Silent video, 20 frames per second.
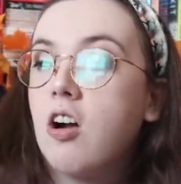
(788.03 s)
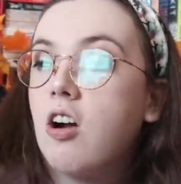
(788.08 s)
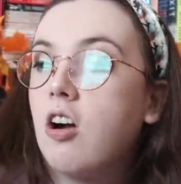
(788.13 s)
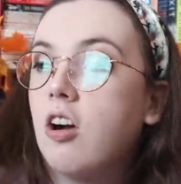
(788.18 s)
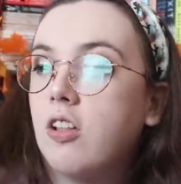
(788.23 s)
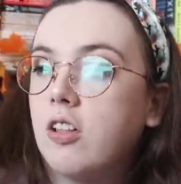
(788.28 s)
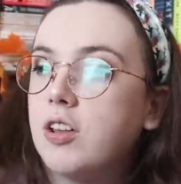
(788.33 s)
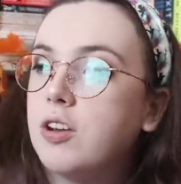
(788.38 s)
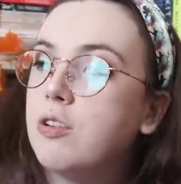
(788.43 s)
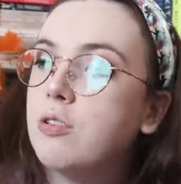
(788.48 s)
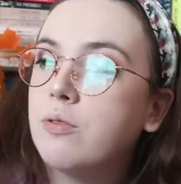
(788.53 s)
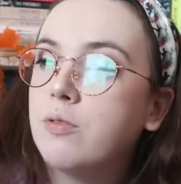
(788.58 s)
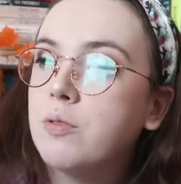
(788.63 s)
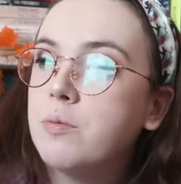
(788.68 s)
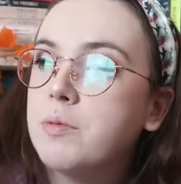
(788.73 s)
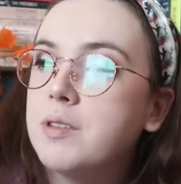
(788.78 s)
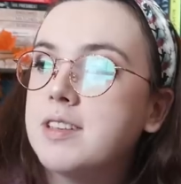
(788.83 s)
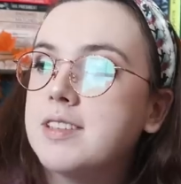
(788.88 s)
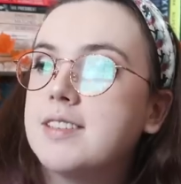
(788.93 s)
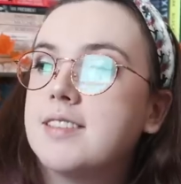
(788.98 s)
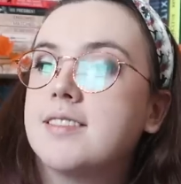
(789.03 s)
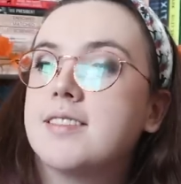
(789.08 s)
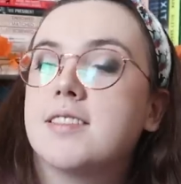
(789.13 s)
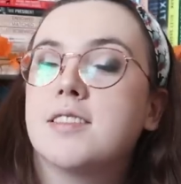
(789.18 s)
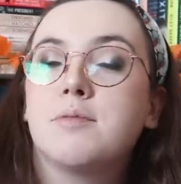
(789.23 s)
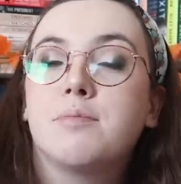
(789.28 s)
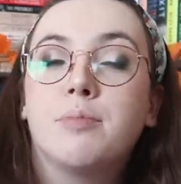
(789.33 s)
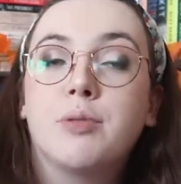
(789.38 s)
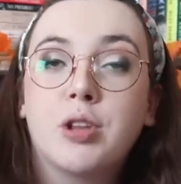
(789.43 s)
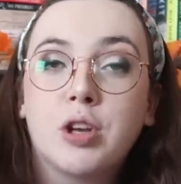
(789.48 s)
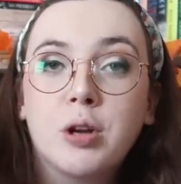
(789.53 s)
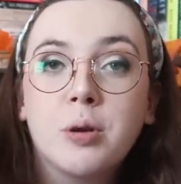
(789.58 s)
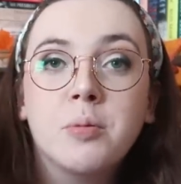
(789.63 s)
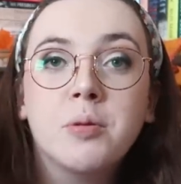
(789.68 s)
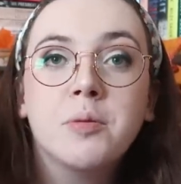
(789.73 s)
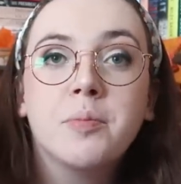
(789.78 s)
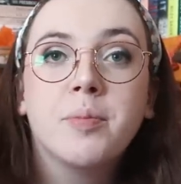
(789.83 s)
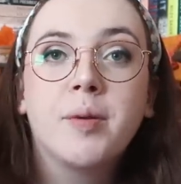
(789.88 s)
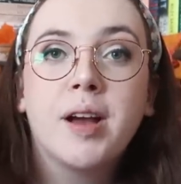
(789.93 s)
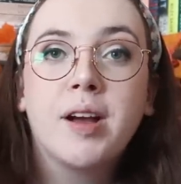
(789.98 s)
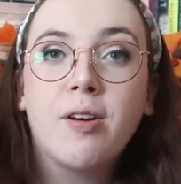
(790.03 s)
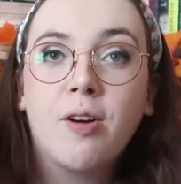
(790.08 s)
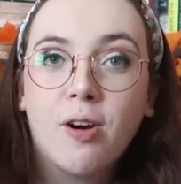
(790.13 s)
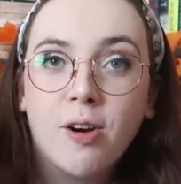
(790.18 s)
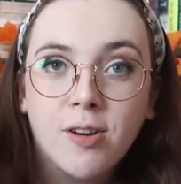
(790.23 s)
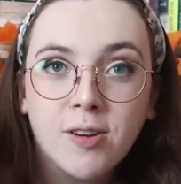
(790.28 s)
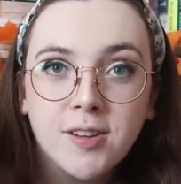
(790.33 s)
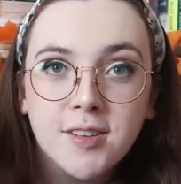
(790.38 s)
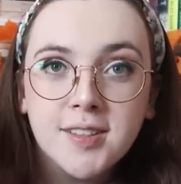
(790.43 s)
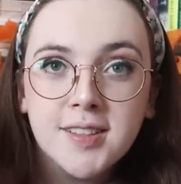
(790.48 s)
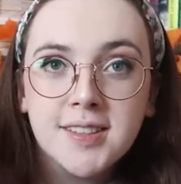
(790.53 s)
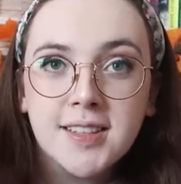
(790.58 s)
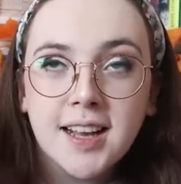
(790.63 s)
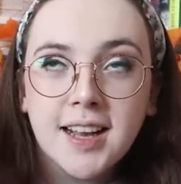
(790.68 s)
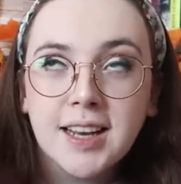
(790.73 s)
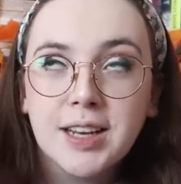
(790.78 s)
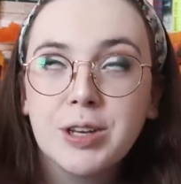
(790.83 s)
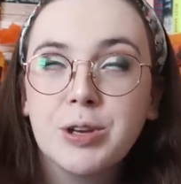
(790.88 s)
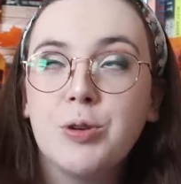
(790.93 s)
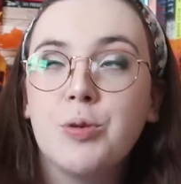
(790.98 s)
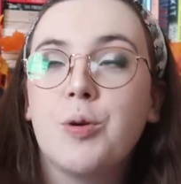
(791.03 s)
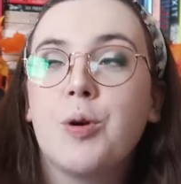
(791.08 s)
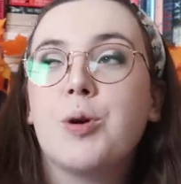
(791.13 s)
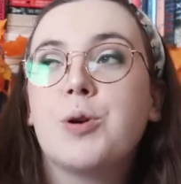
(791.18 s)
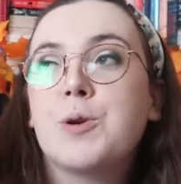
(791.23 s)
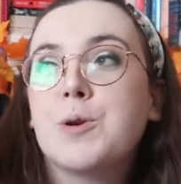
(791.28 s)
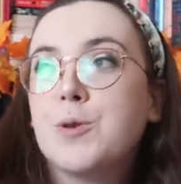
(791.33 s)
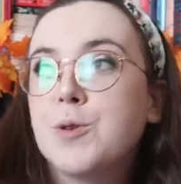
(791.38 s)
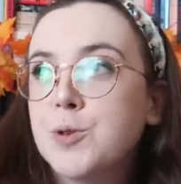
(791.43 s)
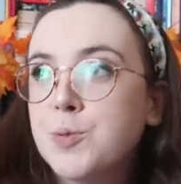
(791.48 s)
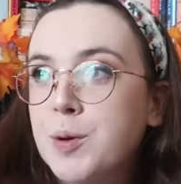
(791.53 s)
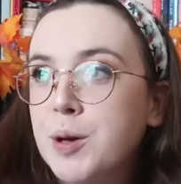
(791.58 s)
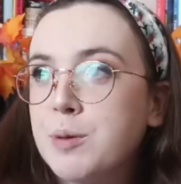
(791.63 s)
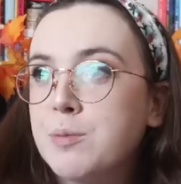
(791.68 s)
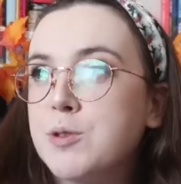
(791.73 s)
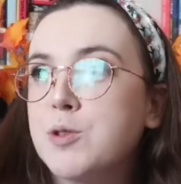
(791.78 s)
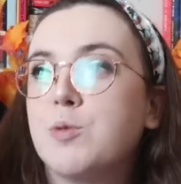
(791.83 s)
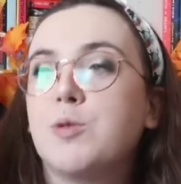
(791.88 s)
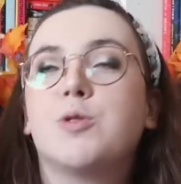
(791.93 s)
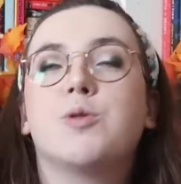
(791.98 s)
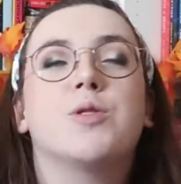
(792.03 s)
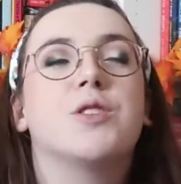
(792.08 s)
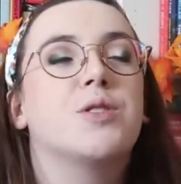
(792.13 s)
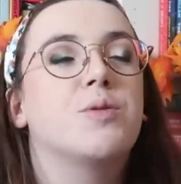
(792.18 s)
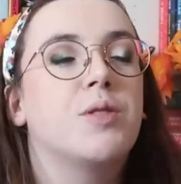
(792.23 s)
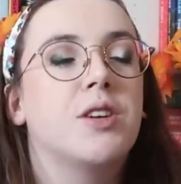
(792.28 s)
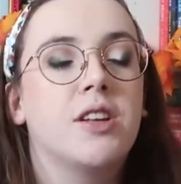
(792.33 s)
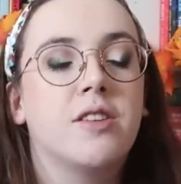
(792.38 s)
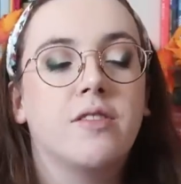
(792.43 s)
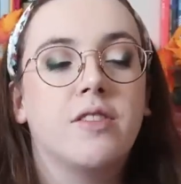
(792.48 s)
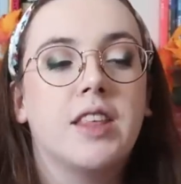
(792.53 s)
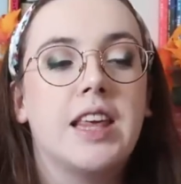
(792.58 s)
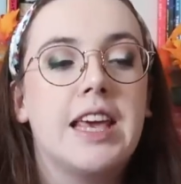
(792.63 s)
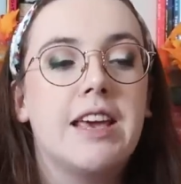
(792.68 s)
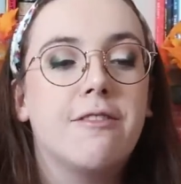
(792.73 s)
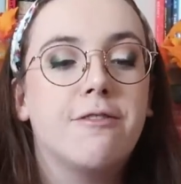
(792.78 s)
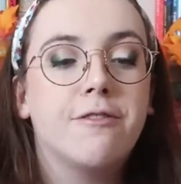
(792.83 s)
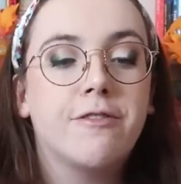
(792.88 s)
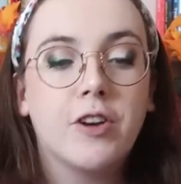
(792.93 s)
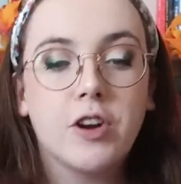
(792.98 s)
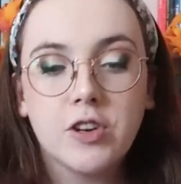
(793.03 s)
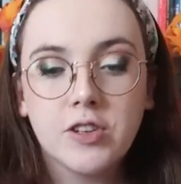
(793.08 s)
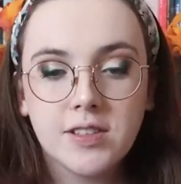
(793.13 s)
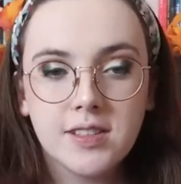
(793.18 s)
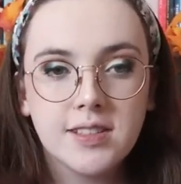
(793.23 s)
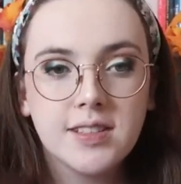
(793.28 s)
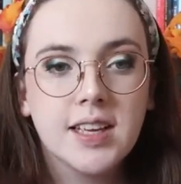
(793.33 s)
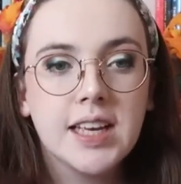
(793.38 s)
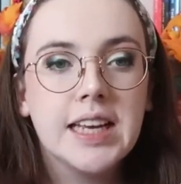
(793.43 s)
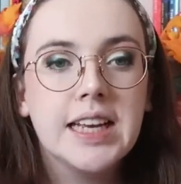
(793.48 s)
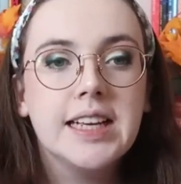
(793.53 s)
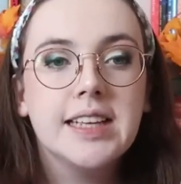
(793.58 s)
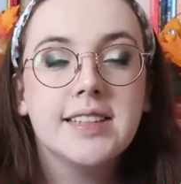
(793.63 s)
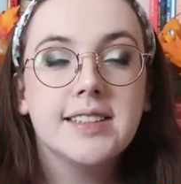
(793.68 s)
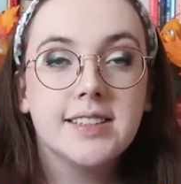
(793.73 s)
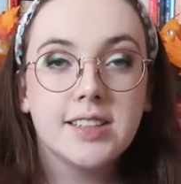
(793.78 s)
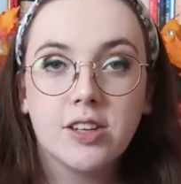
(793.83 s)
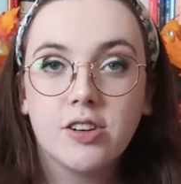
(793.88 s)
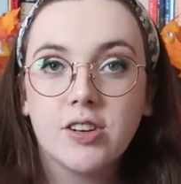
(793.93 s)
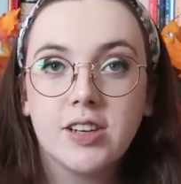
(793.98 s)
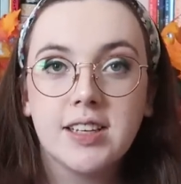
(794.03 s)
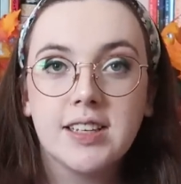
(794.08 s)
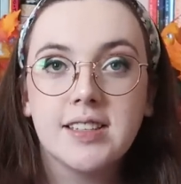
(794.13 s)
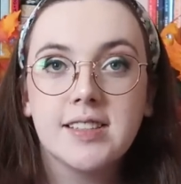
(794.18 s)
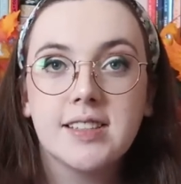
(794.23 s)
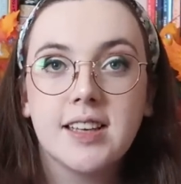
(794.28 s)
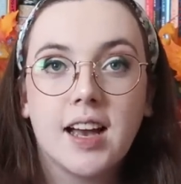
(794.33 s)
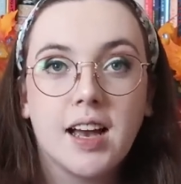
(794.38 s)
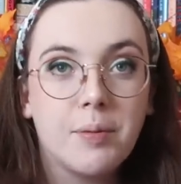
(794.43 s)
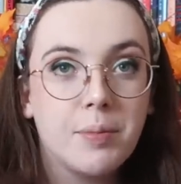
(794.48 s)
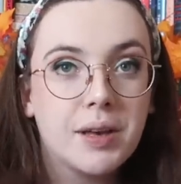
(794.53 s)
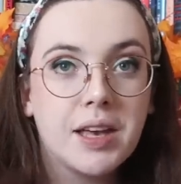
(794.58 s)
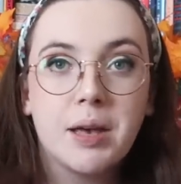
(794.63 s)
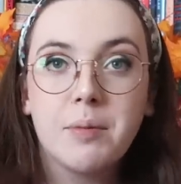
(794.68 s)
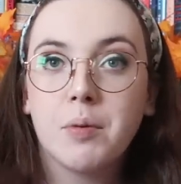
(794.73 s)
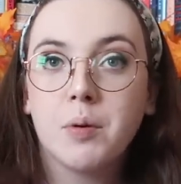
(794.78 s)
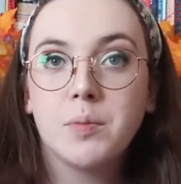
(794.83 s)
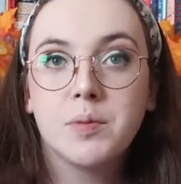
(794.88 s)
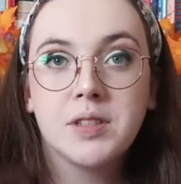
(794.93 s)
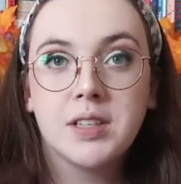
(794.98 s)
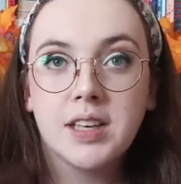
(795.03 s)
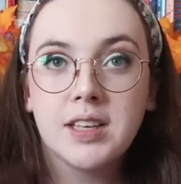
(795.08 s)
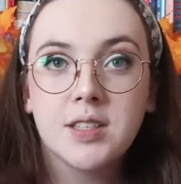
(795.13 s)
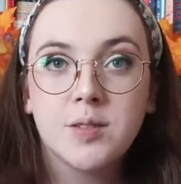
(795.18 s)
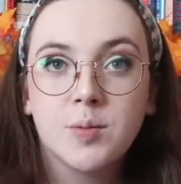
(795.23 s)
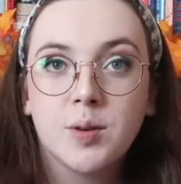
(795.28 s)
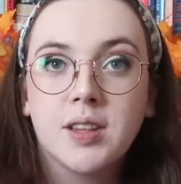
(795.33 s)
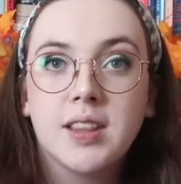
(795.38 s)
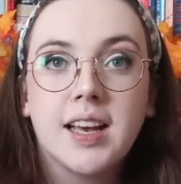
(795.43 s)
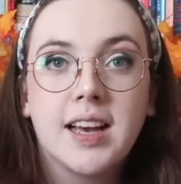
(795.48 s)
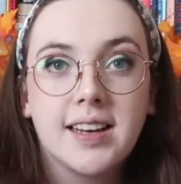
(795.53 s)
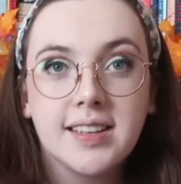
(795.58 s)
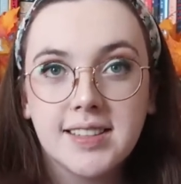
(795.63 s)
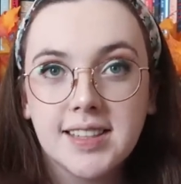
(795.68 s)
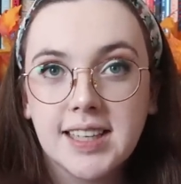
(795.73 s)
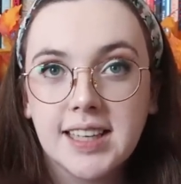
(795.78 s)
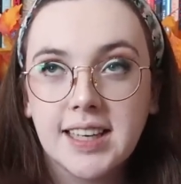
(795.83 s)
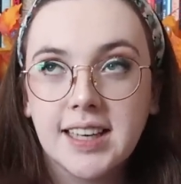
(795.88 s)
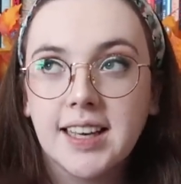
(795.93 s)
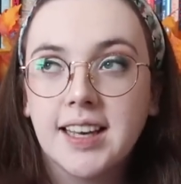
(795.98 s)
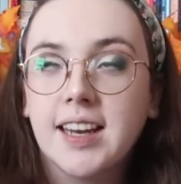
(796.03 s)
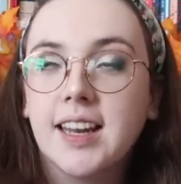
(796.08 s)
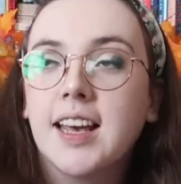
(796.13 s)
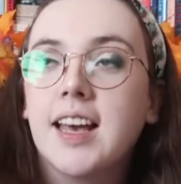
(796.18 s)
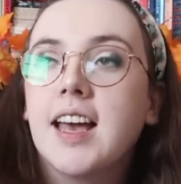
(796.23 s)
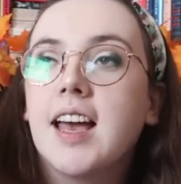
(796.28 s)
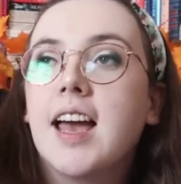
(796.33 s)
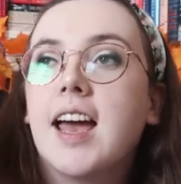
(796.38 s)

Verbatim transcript: All I know from this is it's blurbed by R L Stein, who wrote Goosebumps, which was one of the first series I became obsessed with as a kid,